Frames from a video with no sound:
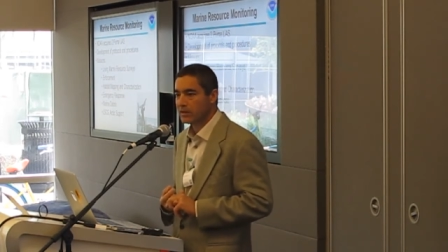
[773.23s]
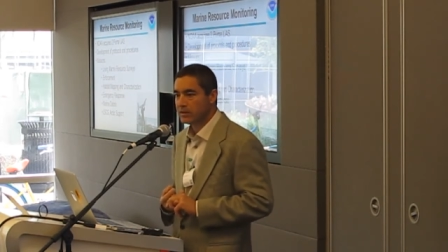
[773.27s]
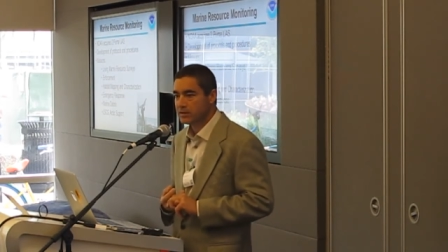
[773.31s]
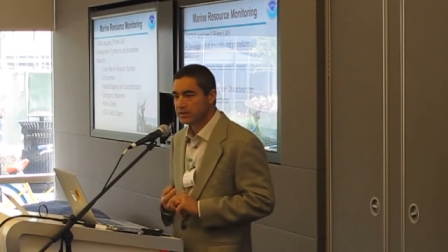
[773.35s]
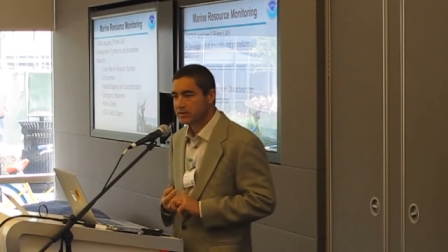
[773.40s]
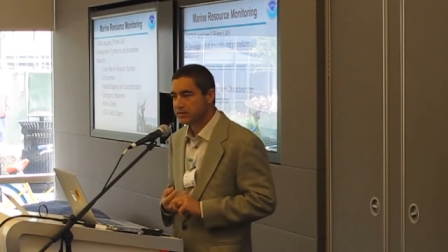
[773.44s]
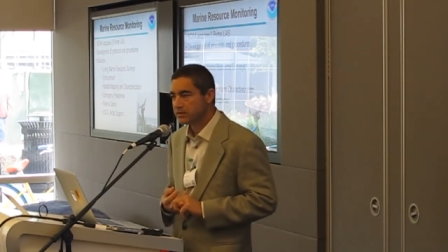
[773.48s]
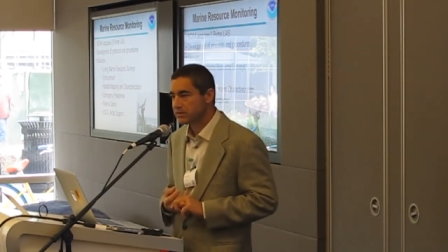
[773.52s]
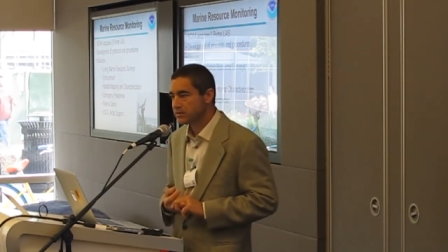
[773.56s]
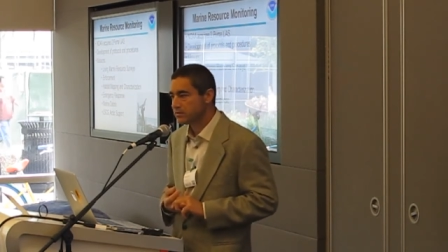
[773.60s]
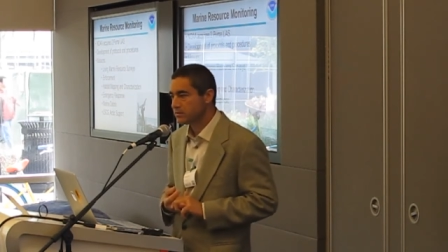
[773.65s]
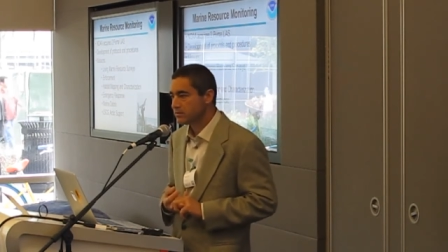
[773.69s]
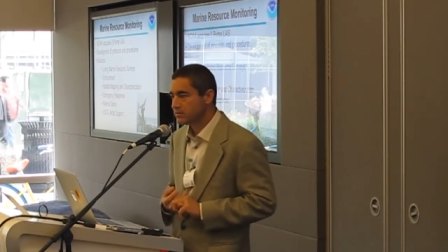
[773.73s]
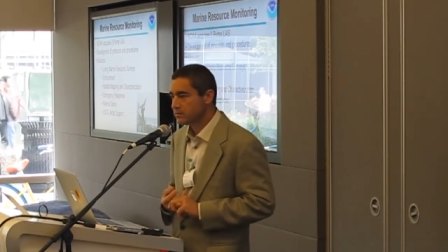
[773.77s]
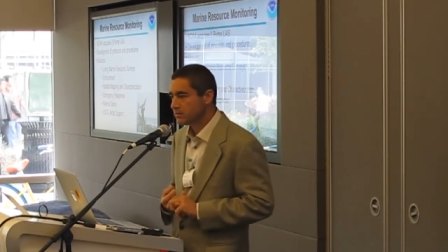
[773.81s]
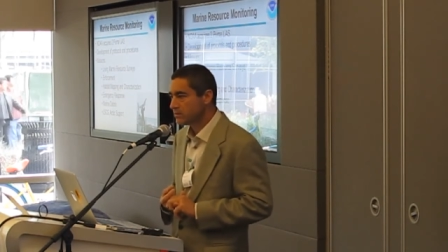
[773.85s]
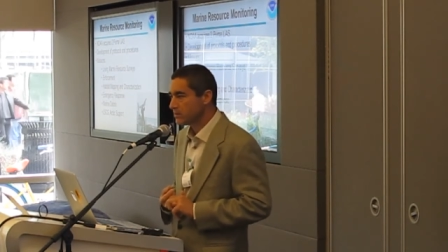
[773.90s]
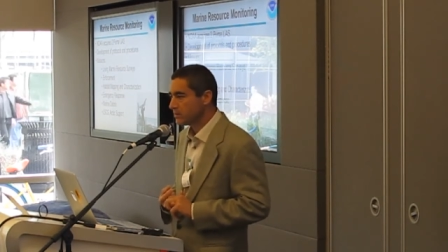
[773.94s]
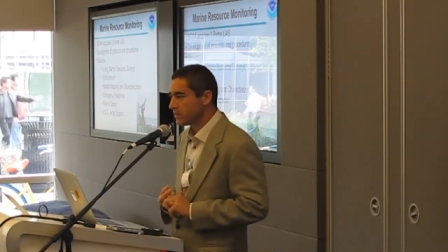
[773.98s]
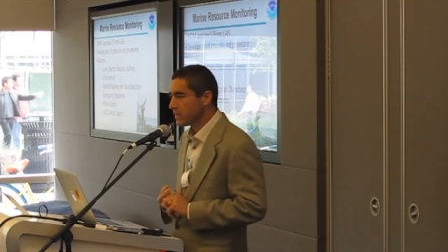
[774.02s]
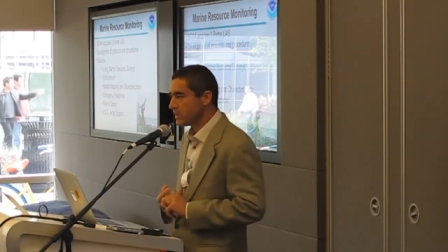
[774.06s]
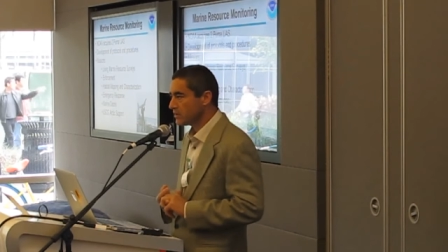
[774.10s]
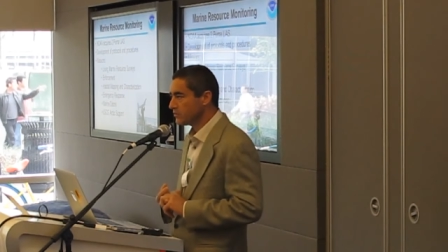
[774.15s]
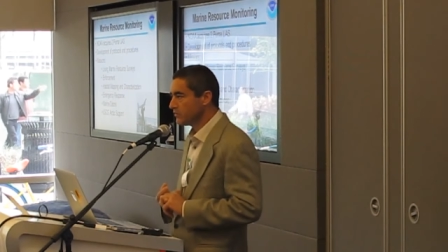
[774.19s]
at least
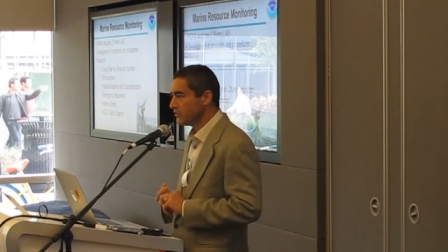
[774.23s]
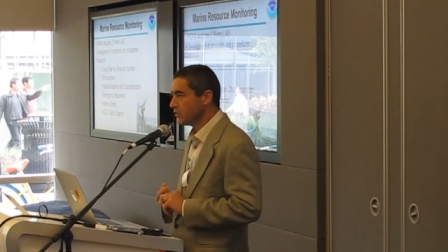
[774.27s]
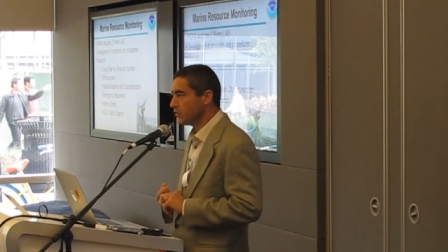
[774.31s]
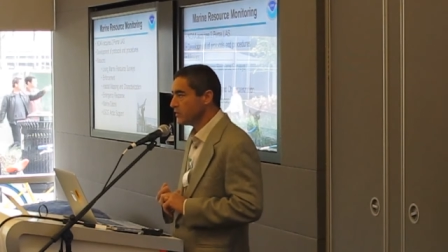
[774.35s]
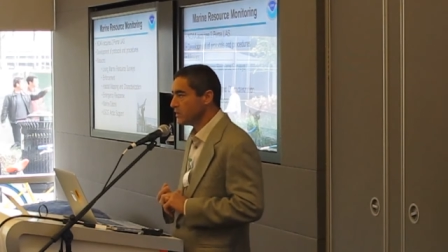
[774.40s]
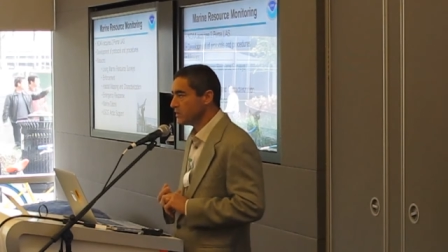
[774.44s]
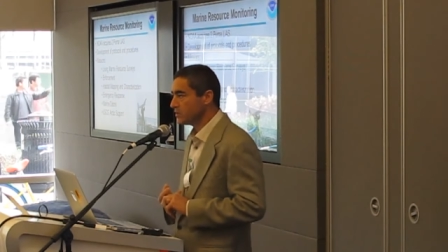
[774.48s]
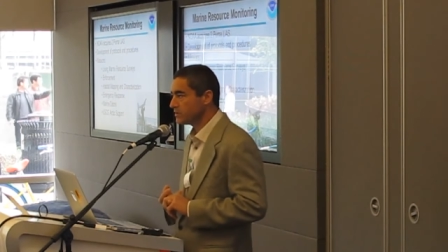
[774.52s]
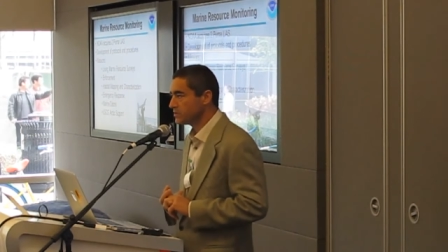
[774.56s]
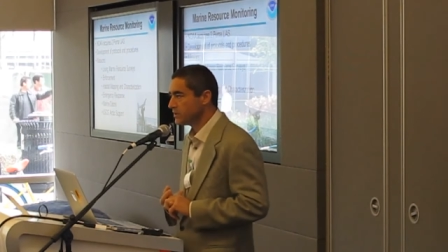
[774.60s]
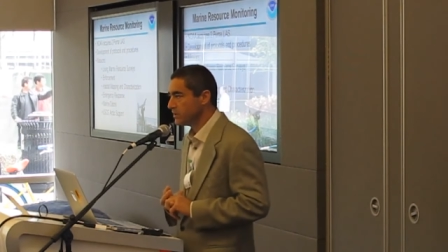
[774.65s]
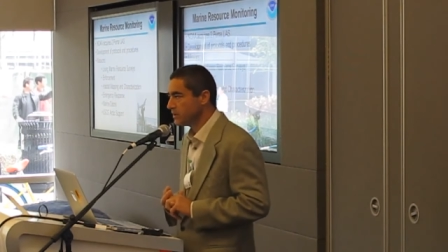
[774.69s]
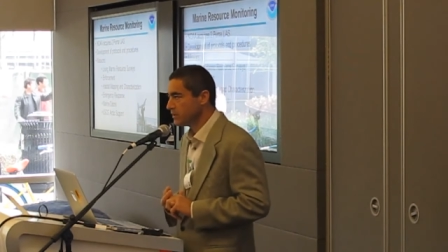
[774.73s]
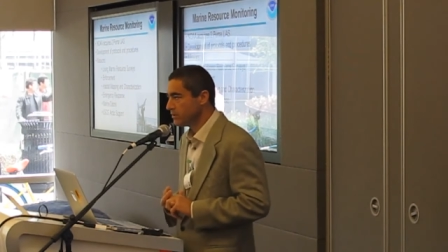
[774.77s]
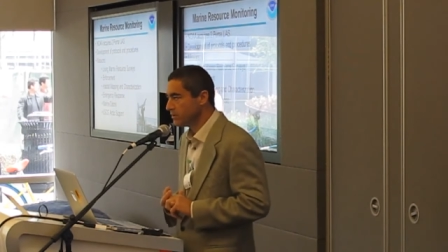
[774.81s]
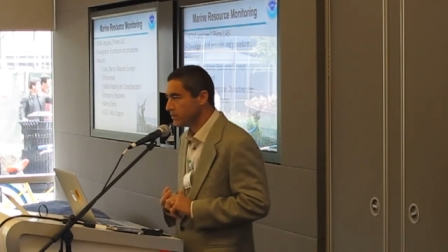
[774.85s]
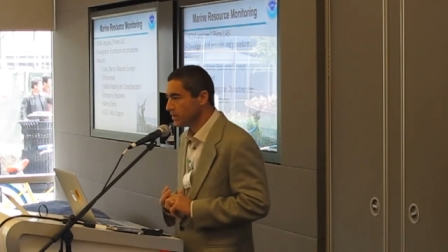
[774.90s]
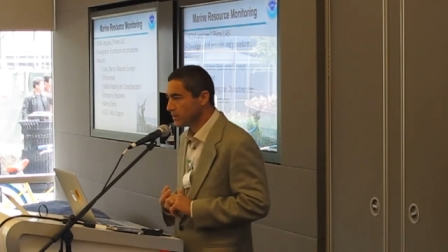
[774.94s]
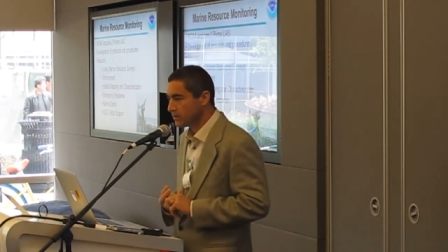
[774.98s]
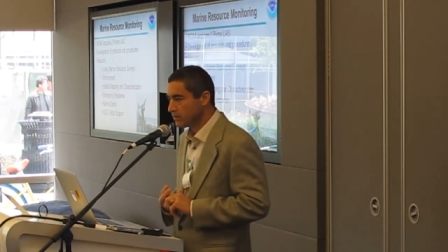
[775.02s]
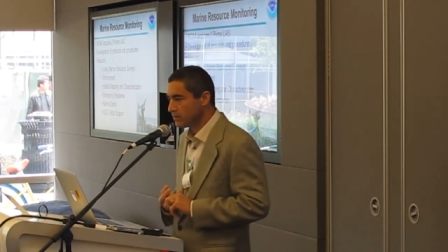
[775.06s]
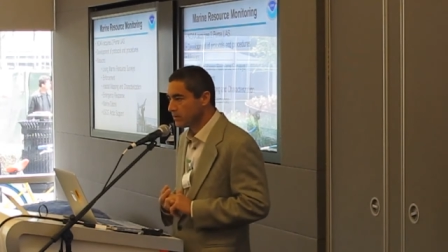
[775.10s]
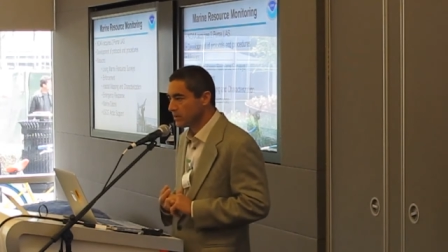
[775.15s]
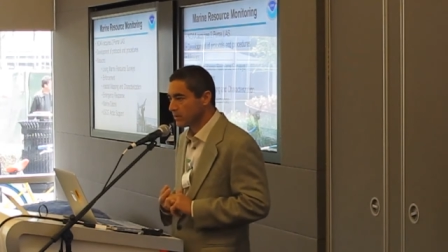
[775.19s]
in the last few years, that
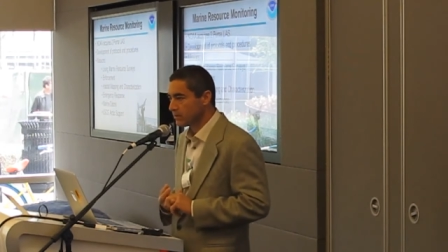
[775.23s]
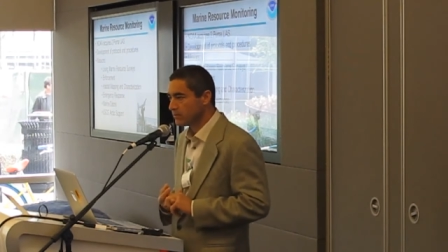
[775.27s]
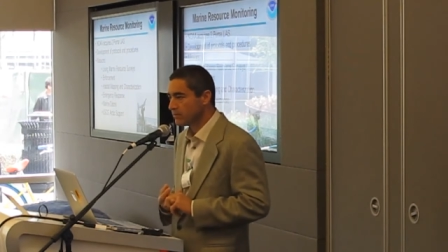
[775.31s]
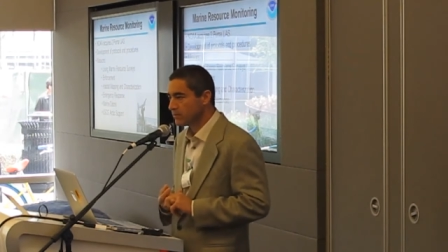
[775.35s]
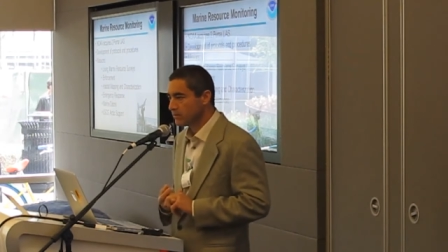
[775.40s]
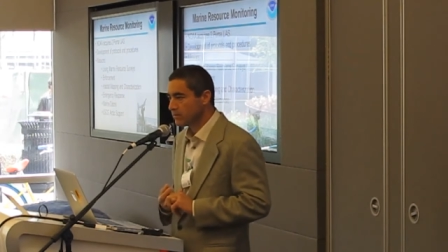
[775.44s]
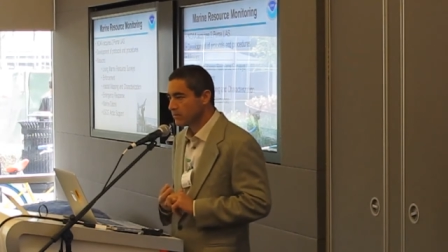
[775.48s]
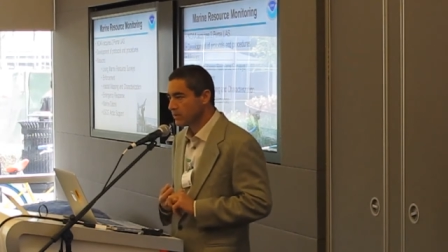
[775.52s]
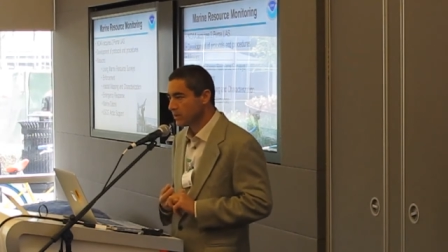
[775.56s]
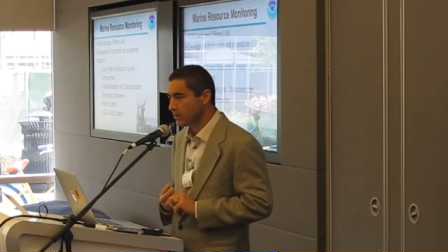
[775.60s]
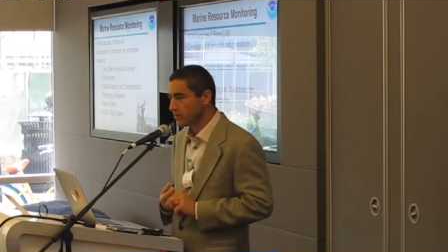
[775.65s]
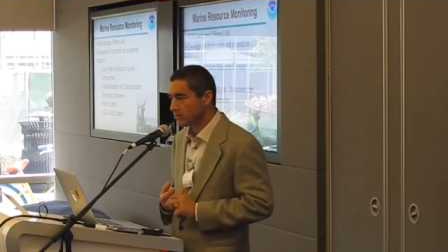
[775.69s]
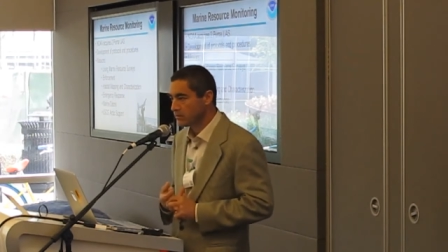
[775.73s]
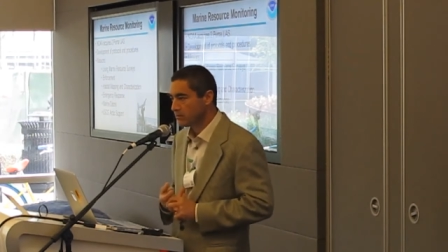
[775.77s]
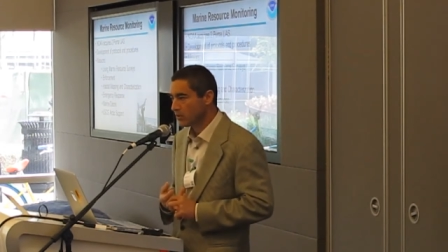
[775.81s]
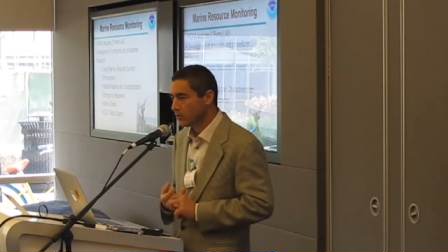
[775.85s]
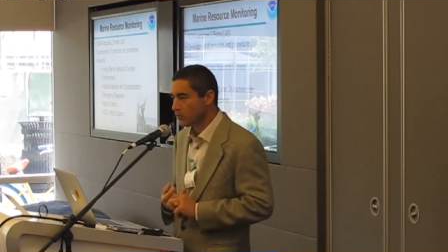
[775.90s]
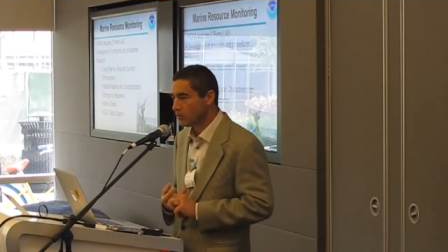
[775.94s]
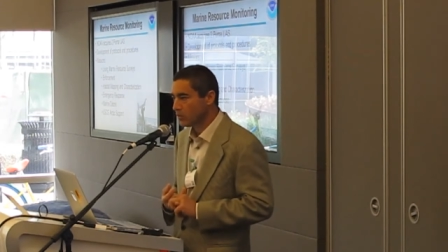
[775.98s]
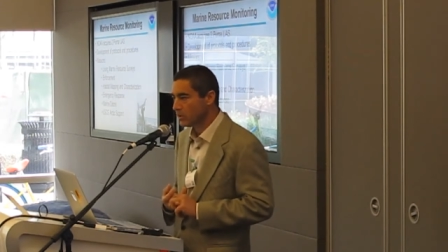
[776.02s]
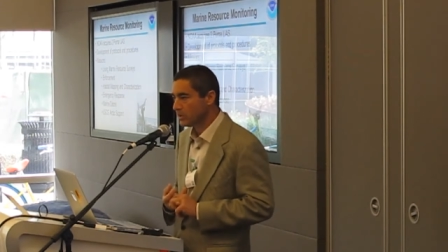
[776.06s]
can